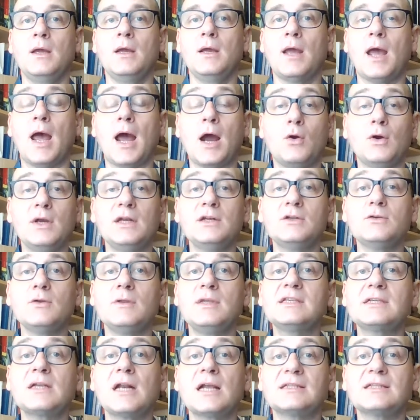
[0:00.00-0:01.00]
According to
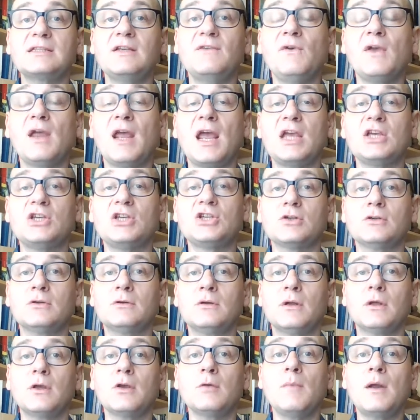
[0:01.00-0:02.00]
this
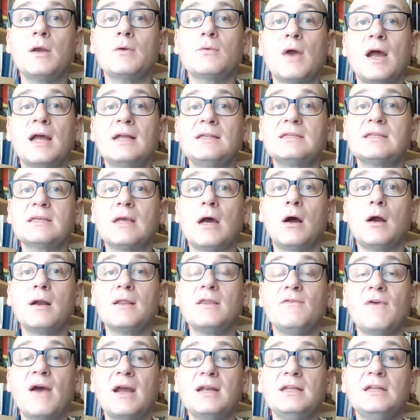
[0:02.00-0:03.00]
classification, human rights are
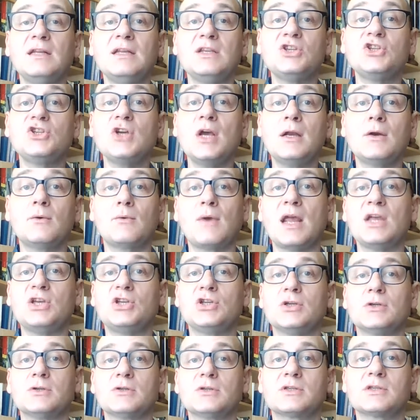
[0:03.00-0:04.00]
divided in
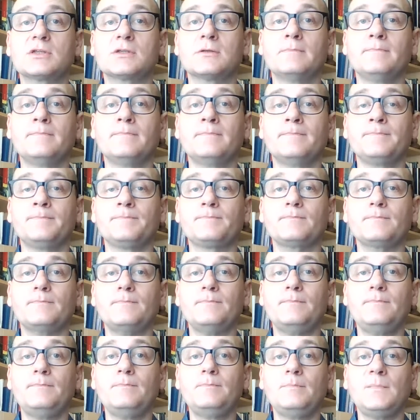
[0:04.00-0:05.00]
generations.
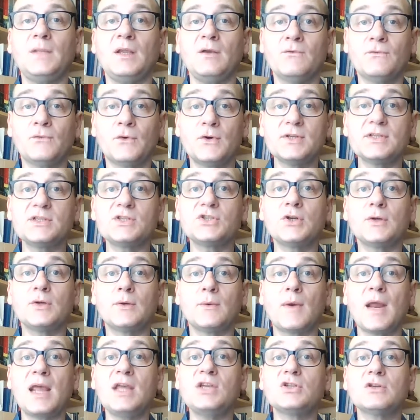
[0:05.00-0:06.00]
First
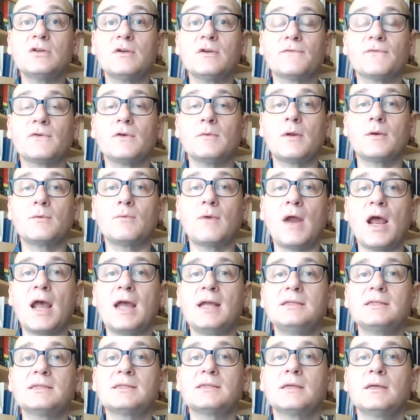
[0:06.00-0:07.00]
generation of human
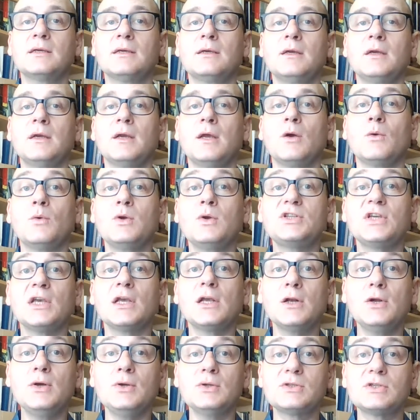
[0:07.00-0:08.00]
rights, which
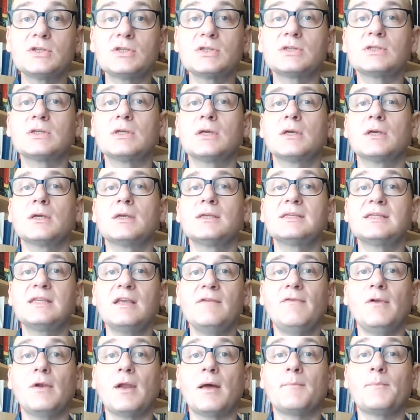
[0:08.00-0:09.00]
includes
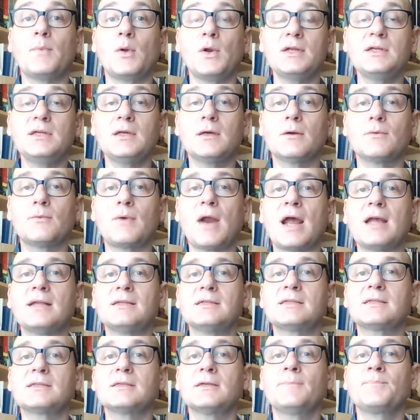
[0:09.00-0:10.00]
civil and political
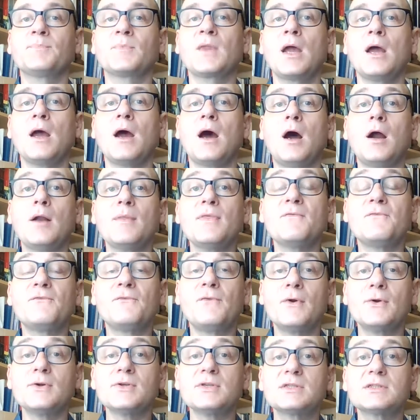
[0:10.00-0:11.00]
rights, are the
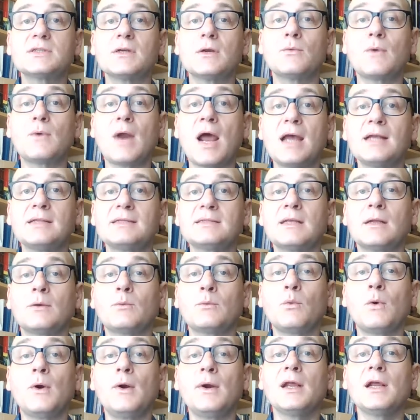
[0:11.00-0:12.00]
first rights that
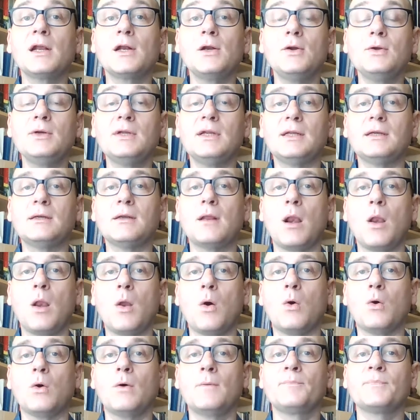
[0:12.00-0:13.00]
were included in the
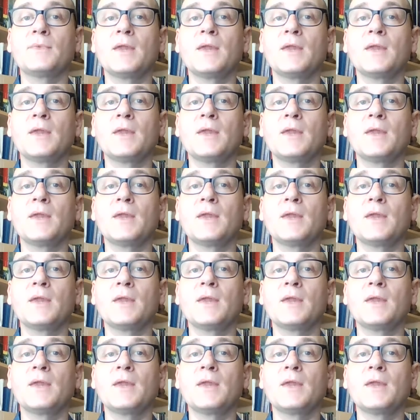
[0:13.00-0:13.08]
law.